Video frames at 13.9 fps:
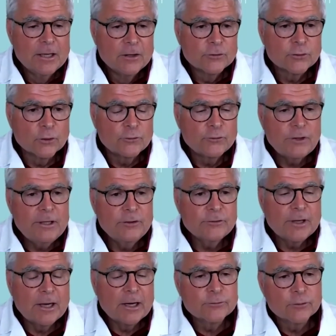So C
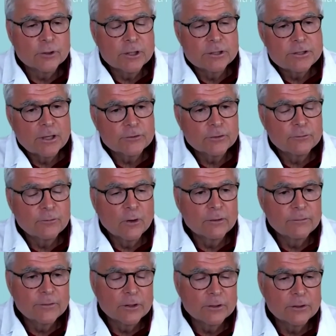stands for congestive heart
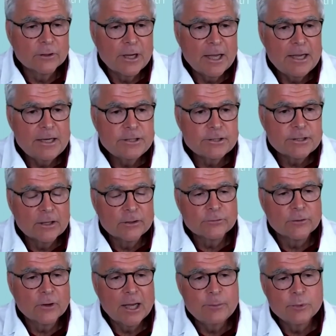failure, H stands
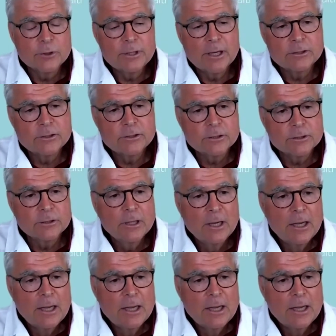for hypertension,